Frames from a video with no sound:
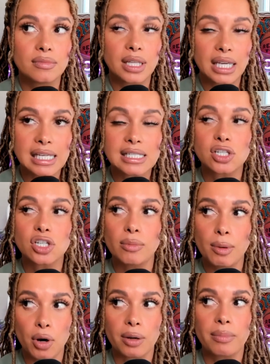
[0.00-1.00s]
East is going to
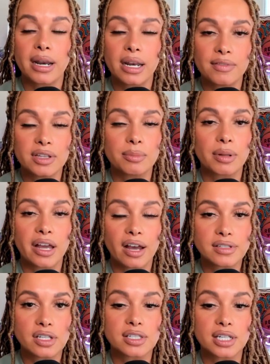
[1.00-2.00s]
be more competitive in the
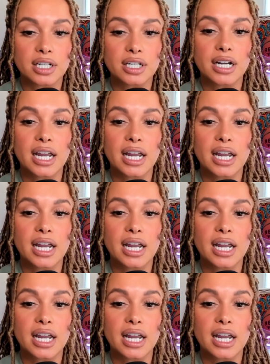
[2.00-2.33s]
playoffs this year,